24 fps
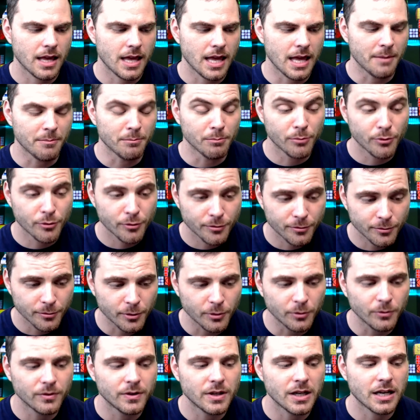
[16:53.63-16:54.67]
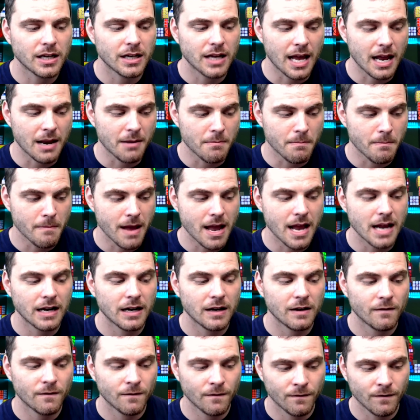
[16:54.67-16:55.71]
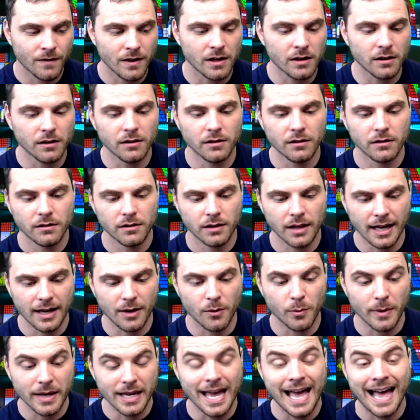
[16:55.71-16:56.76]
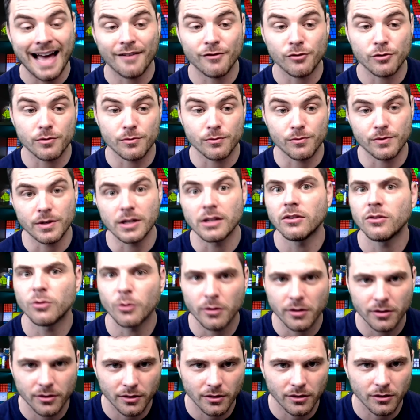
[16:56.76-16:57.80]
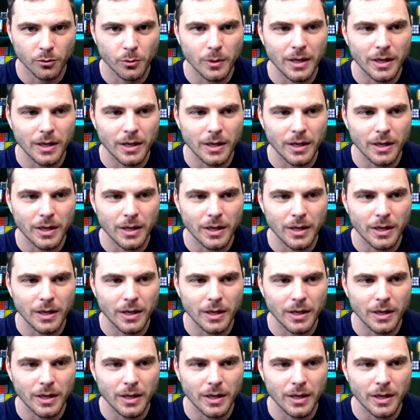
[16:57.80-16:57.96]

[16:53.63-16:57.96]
improved it and made it feel like we have our resources.